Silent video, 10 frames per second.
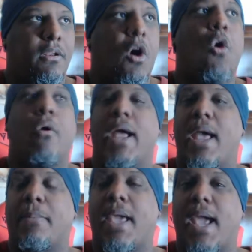Oh,
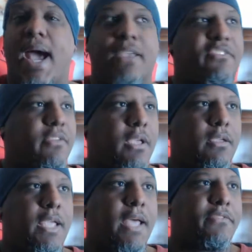MK Ice.
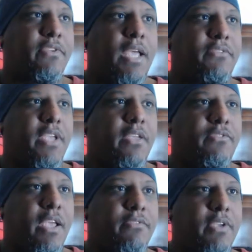Yes.
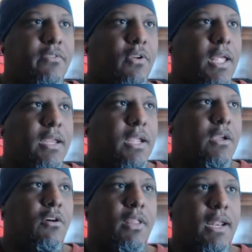Hold on.
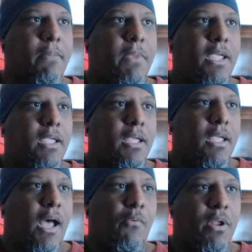
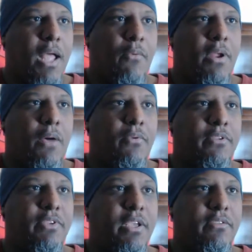I want
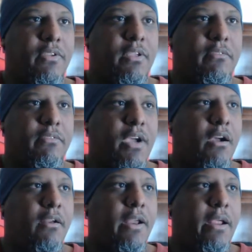to say his
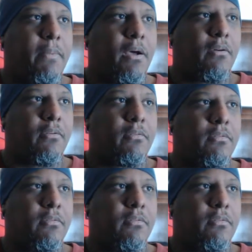entire name out.